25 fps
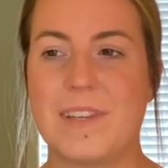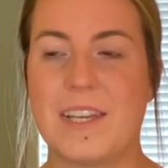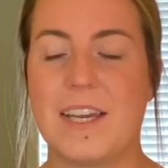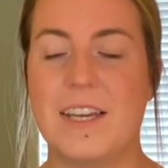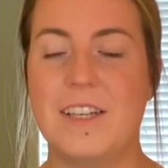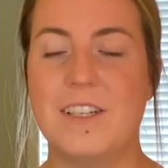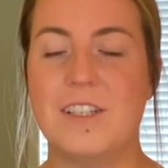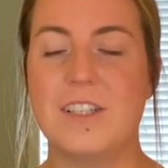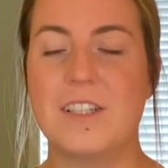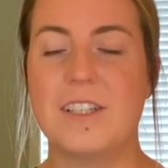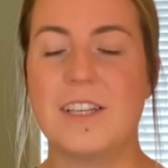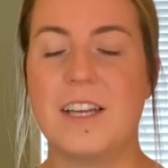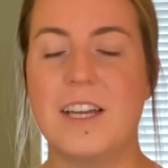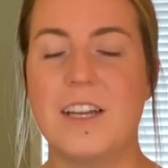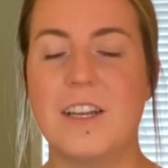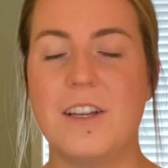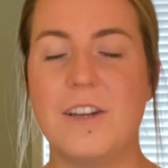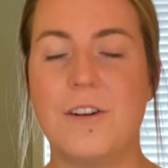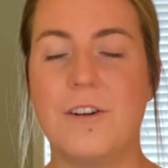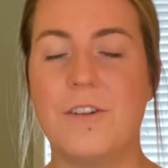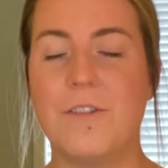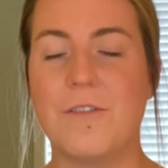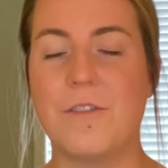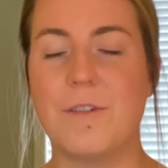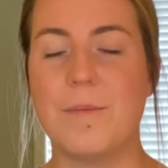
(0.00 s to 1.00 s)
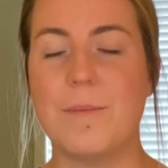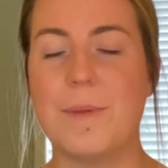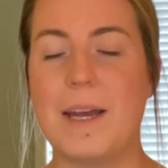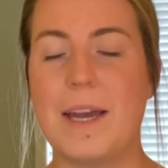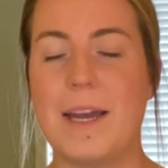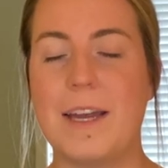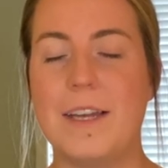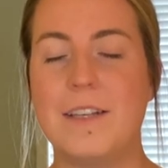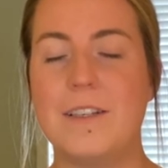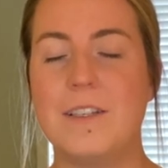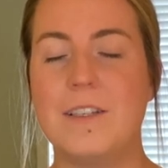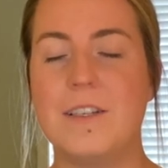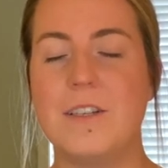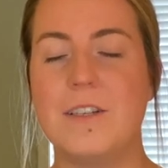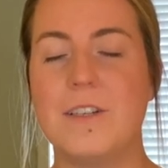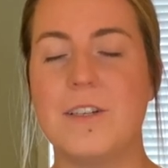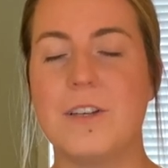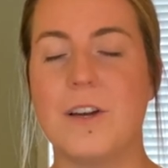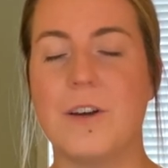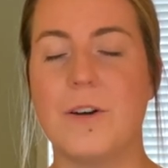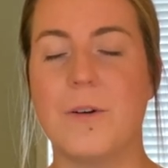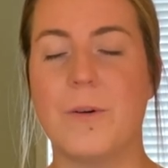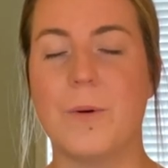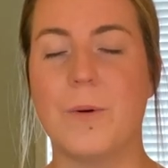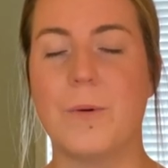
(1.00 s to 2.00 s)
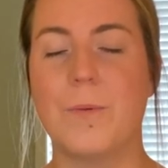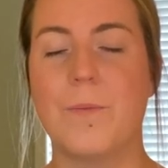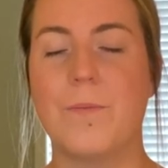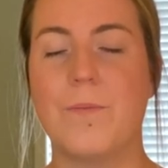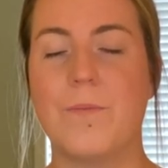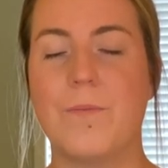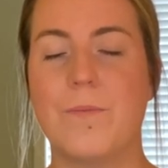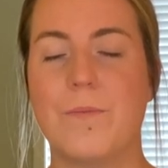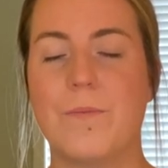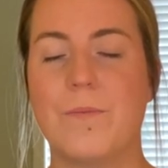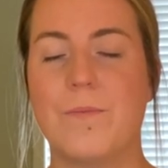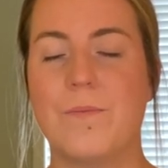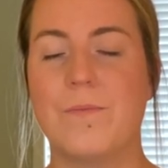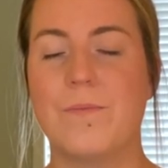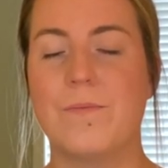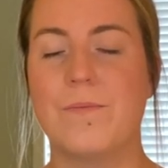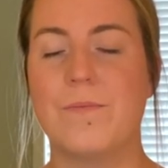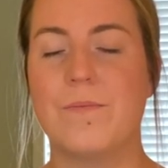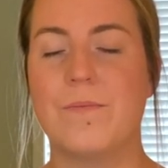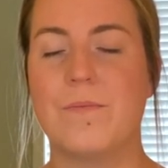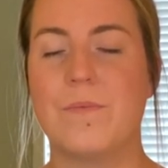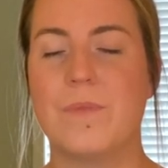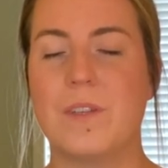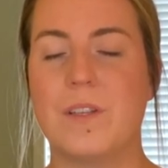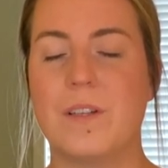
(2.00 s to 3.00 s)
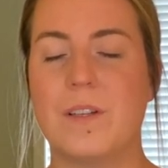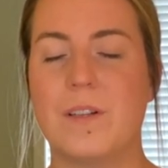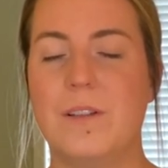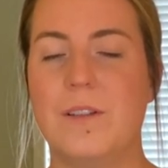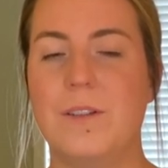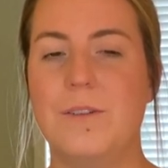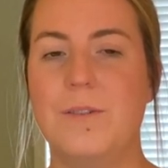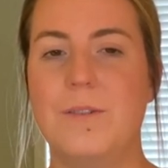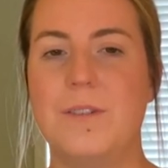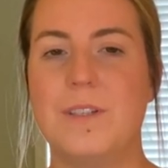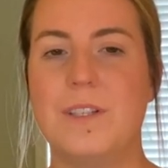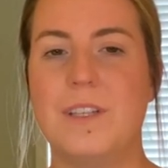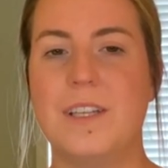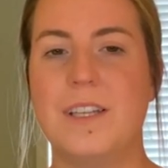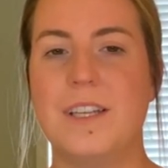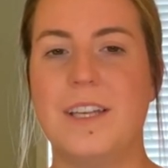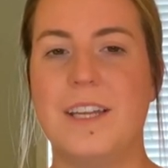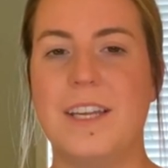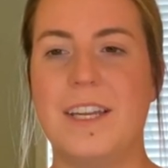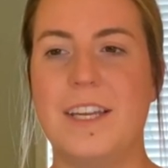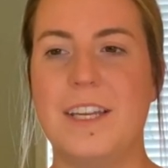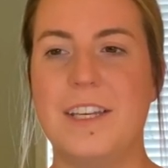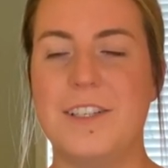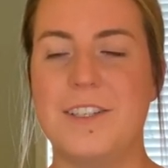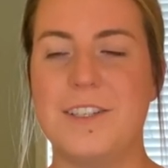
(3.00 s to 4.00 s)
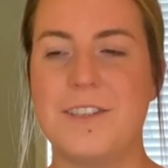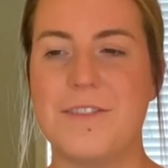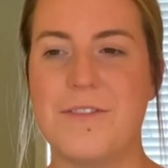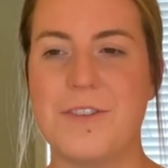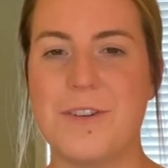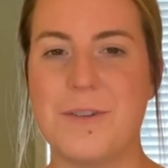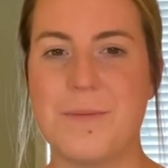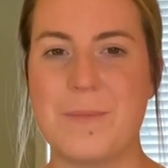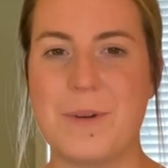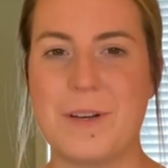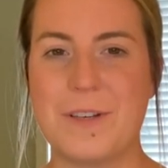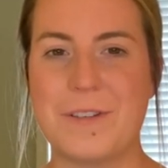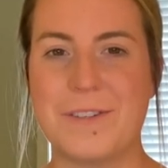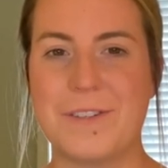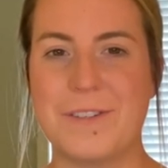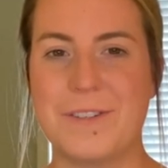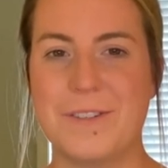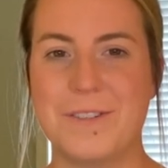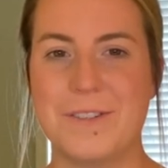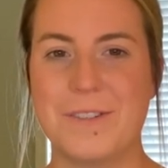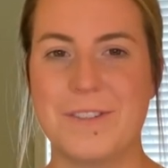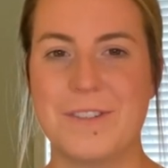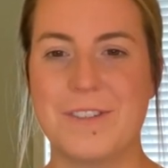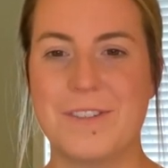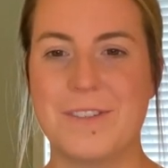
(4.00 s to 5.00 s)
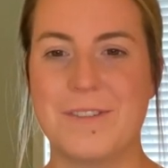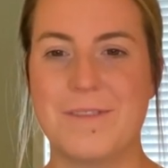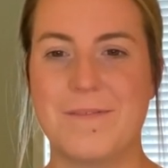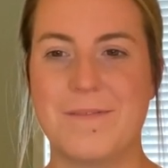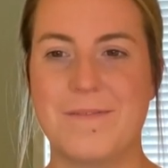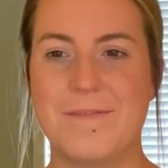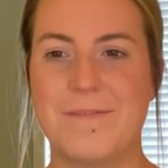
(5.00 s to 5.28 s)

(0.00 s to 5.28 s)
And just kind of go from head to toe, loosening each of your muscles.